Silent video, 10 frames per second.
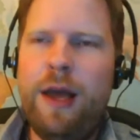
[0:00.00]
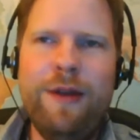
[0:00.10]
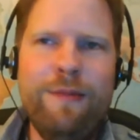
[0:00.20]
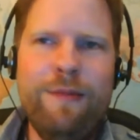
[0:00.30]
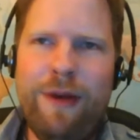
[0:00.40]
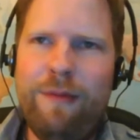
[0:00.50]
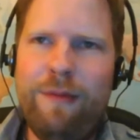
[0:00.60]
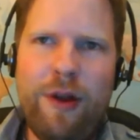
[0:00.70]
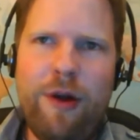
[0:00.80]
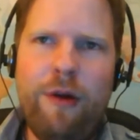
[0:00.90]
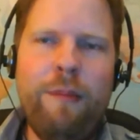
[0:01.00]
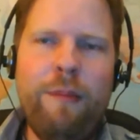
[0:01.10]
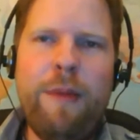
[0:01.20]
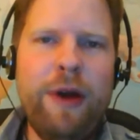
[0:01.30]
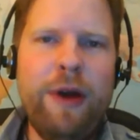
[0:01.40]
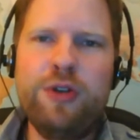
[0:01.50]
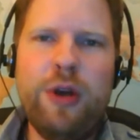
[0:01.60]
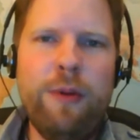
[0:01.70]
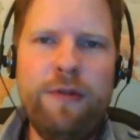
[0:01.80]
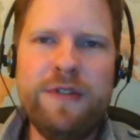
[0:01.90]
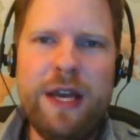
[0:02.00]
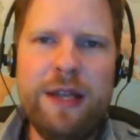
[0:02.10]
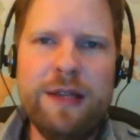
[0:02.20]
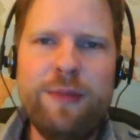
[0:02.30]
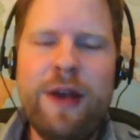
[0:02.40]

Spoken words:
And maybe I'll get in trouble for saying this,